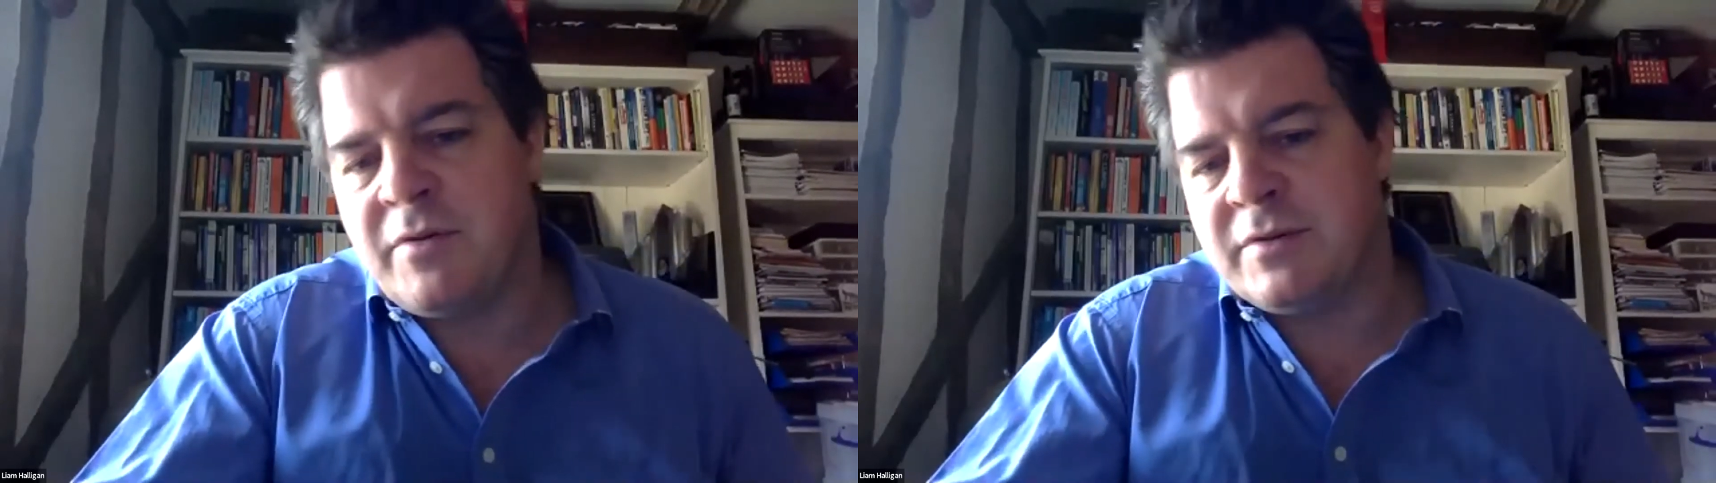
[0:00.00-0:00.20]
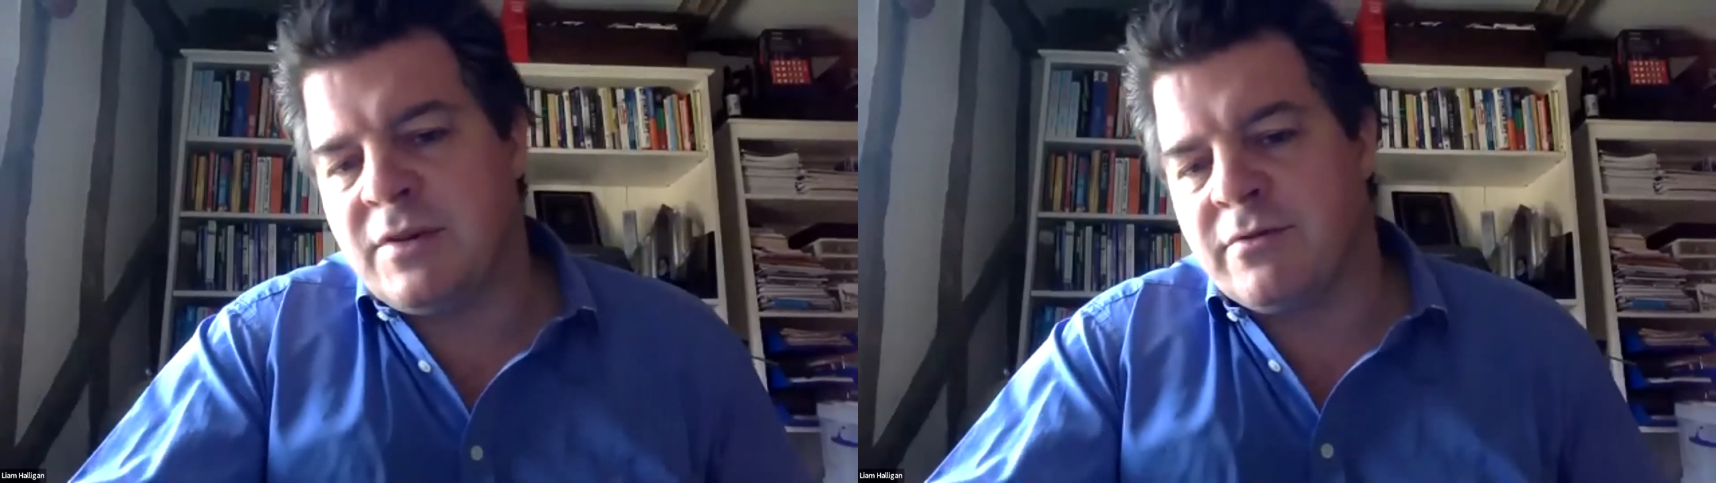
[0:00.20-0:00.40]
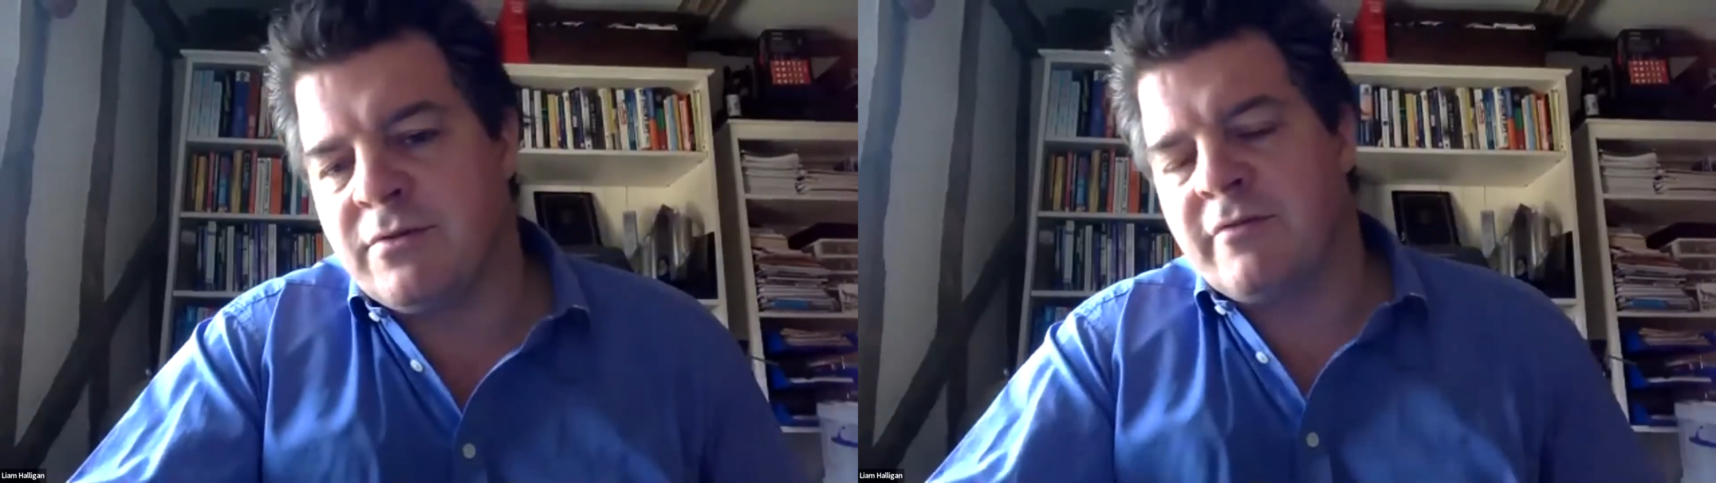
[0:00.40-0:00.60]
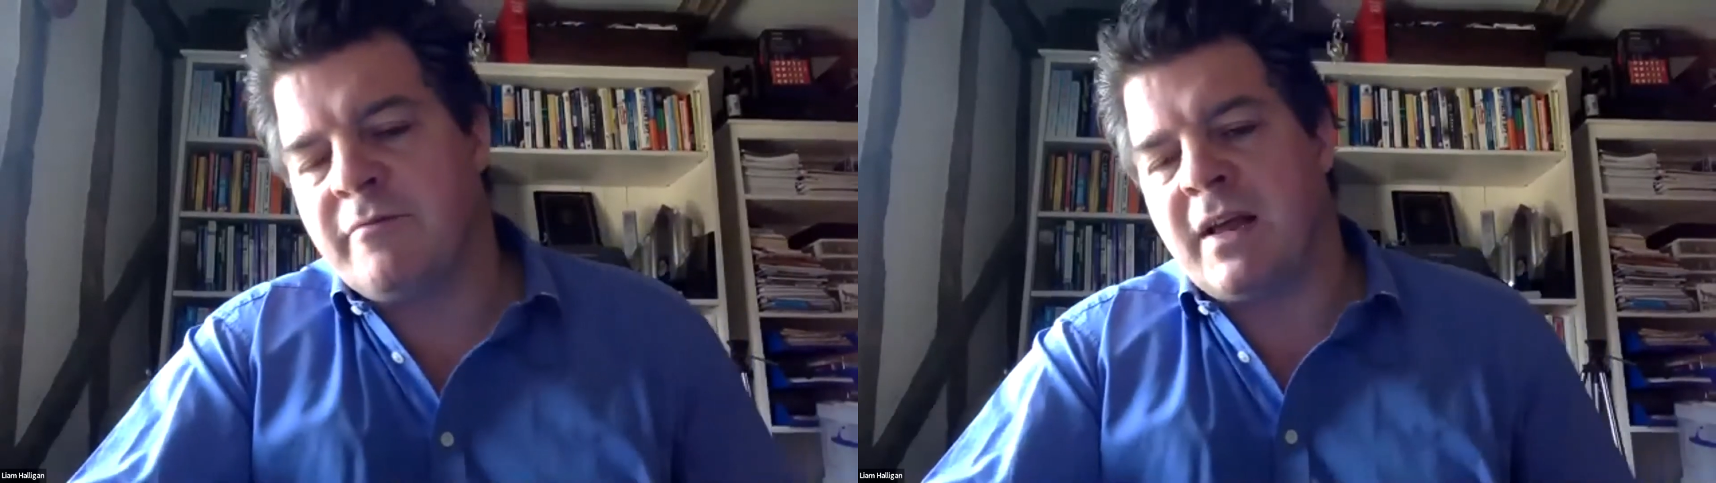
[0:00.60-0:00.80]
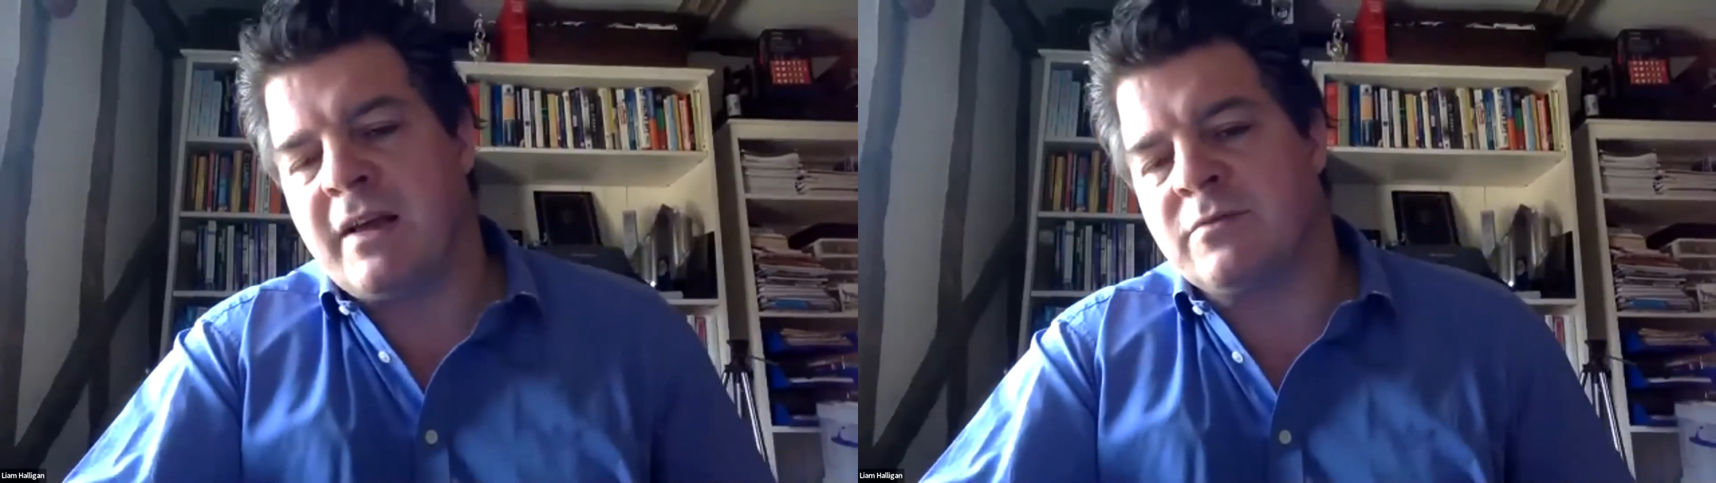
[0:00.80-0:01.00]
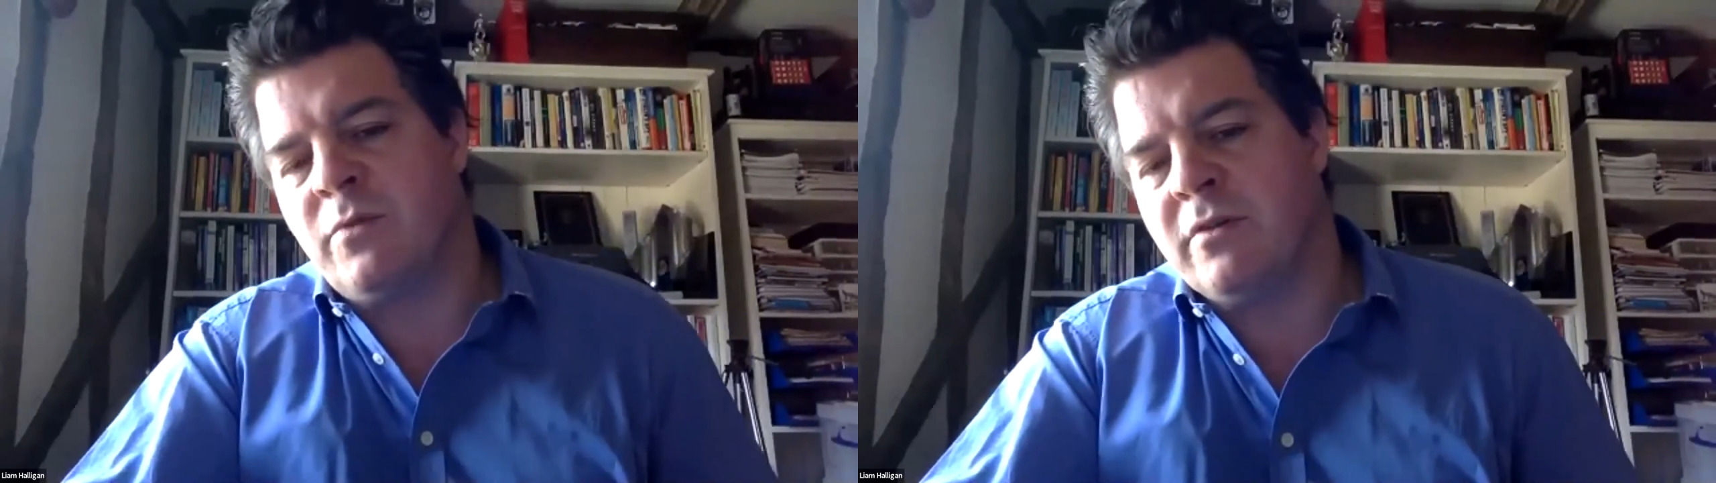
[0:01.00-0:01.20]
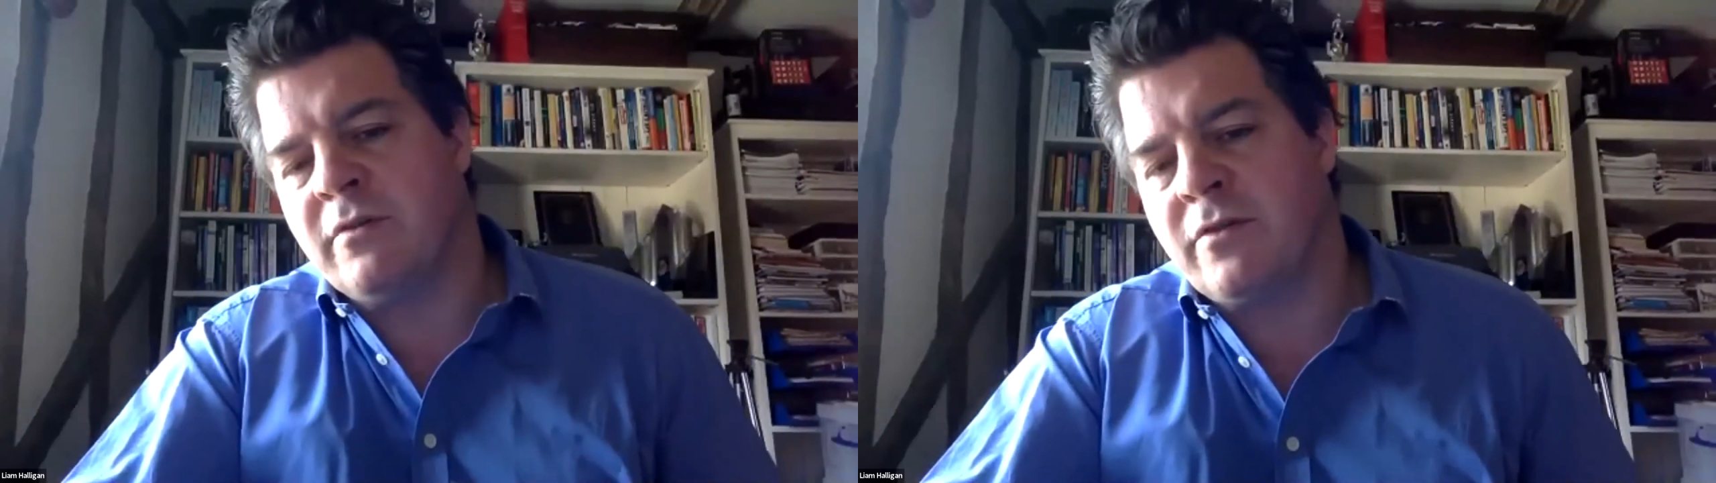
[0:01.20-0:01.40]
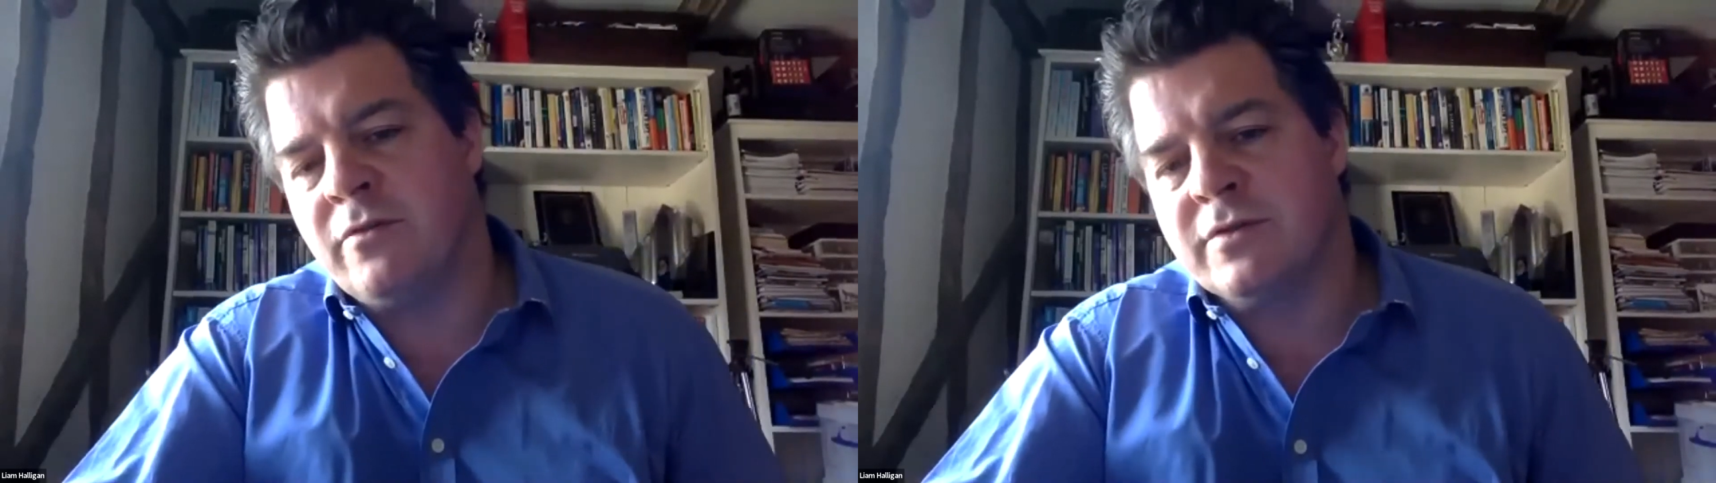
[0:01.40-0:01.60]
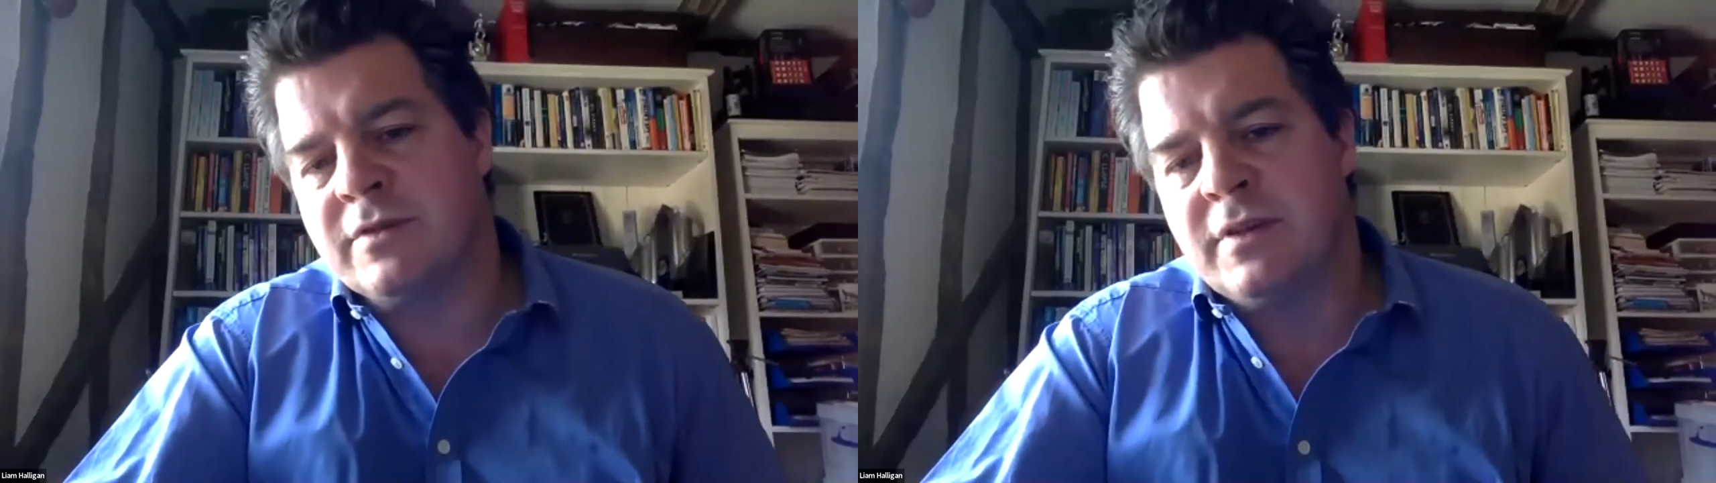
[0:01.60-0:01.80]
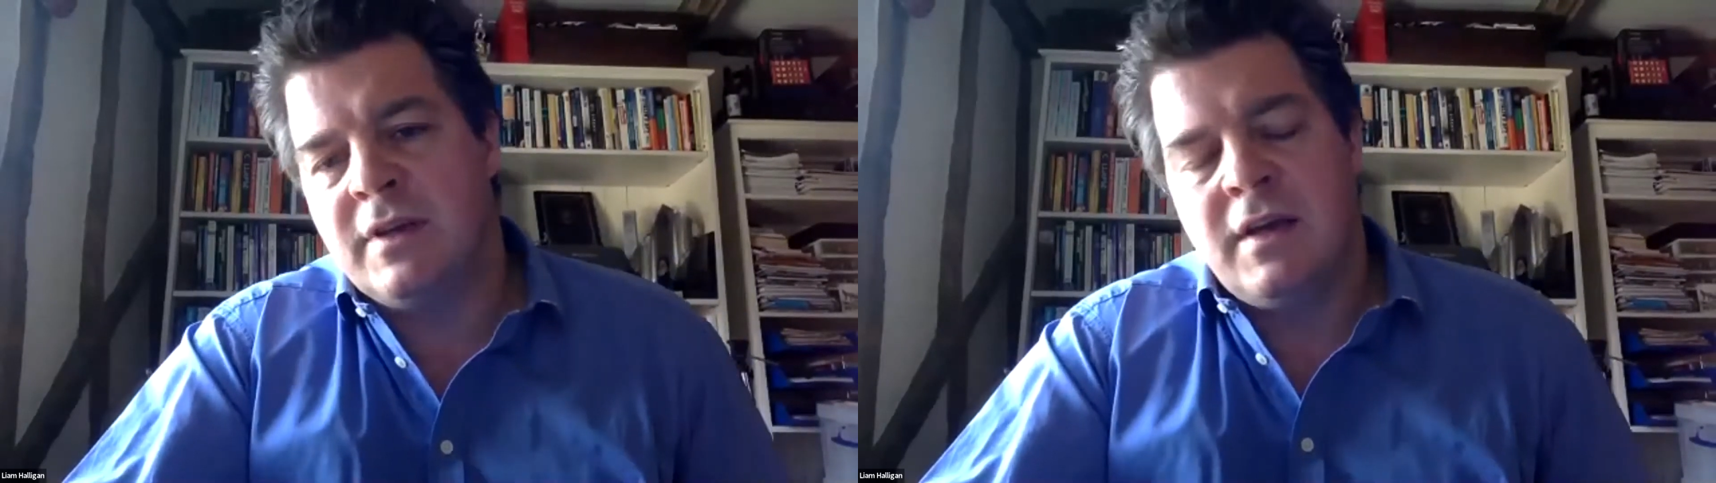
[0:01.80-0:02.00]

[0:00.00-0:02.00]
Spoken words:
who's the author of Black Swan, of course.